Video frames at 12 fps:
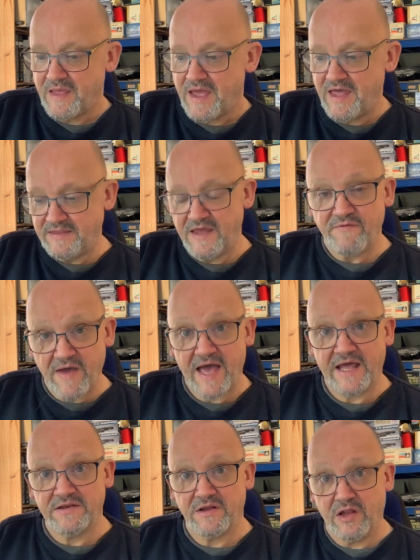And they've
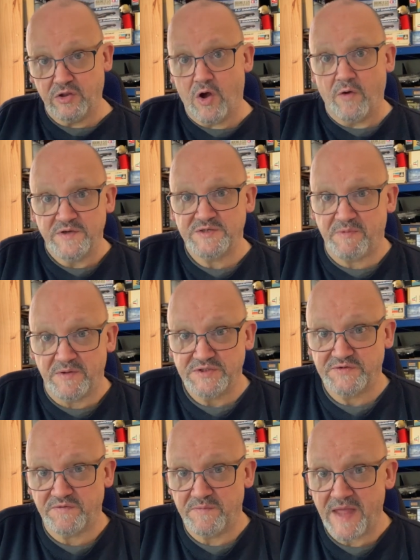had a lot of
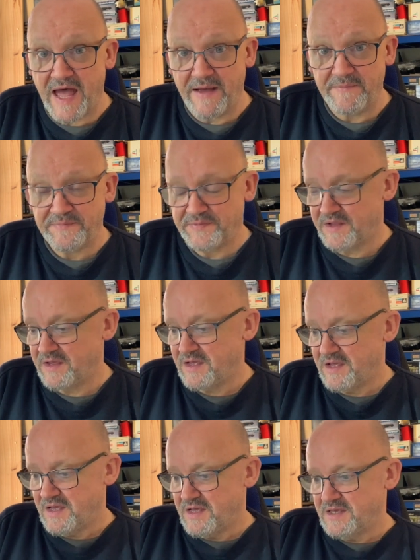response from that.
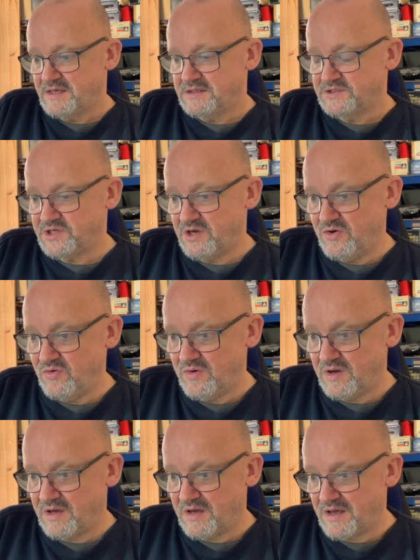
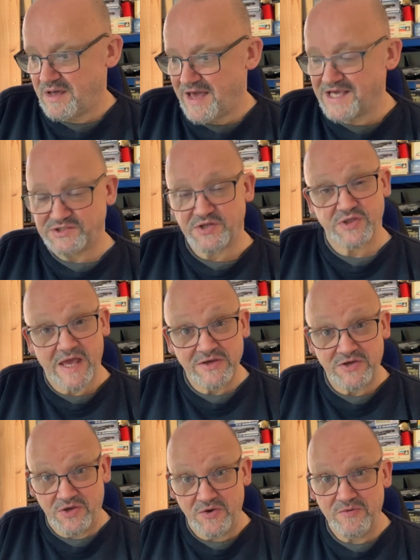So as a
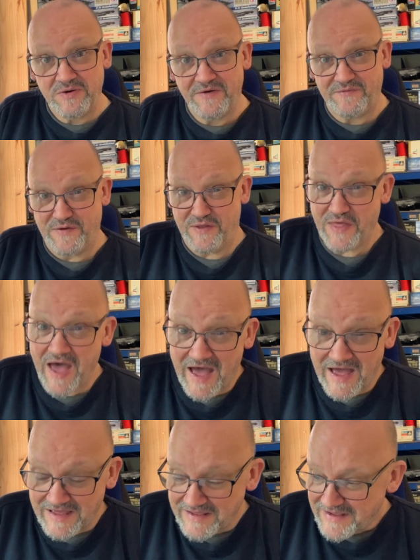thank you for
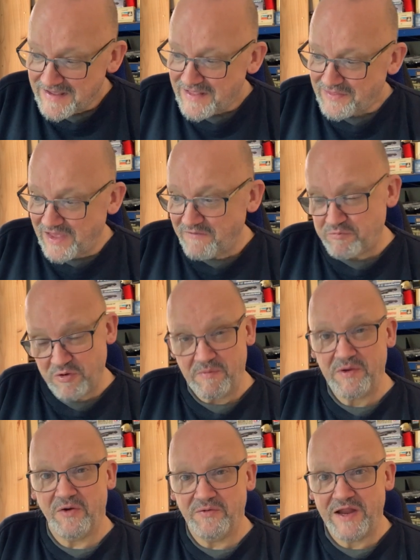that, they have put
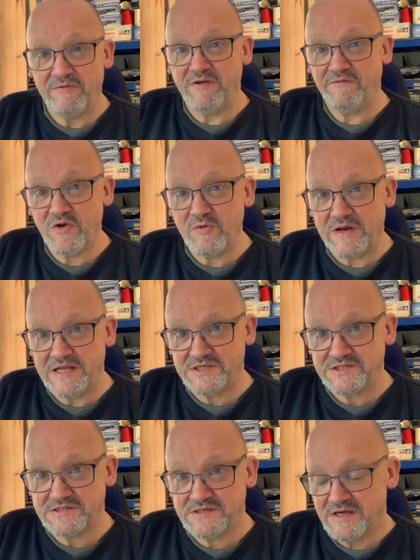me on their reviewer
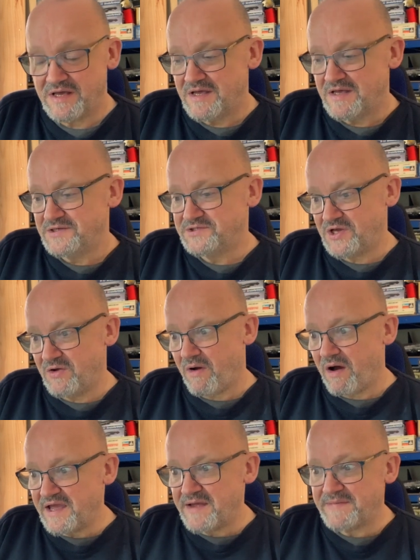list. So
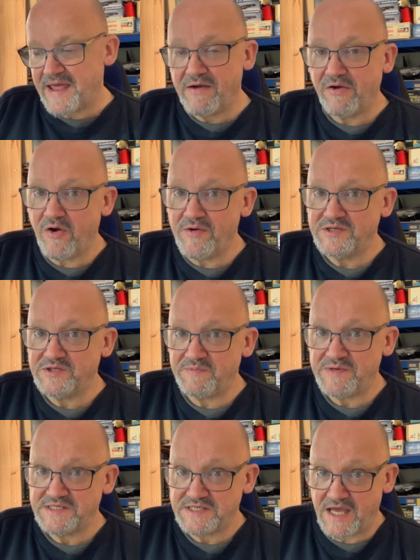I am now going to
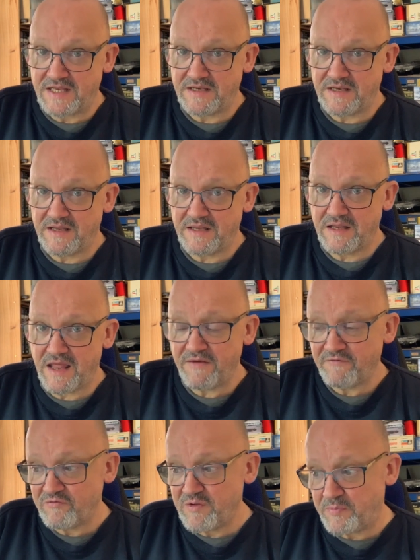be sent
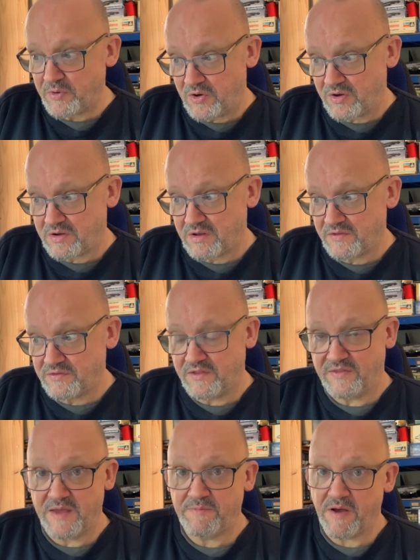every book
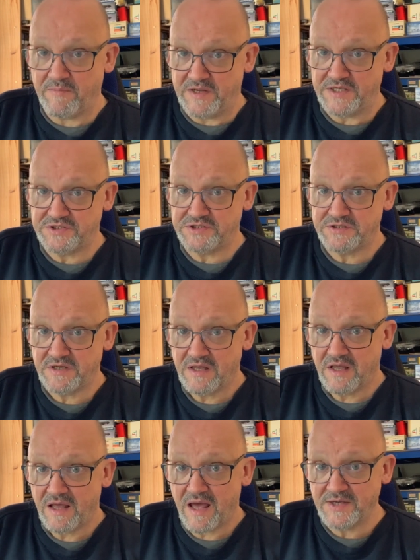that they publish
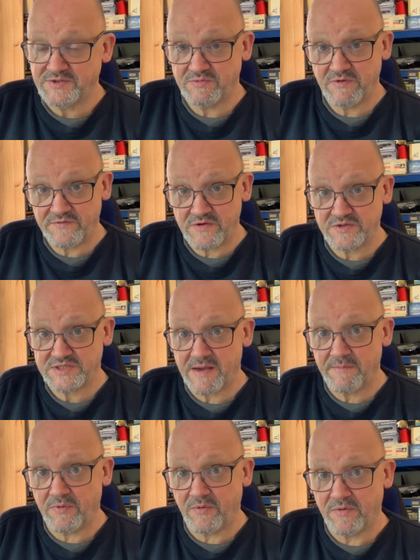as a review
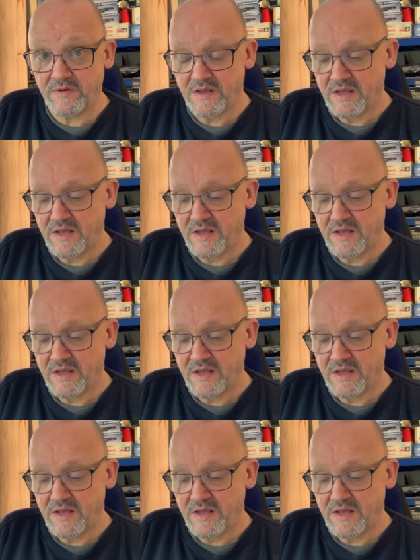sample.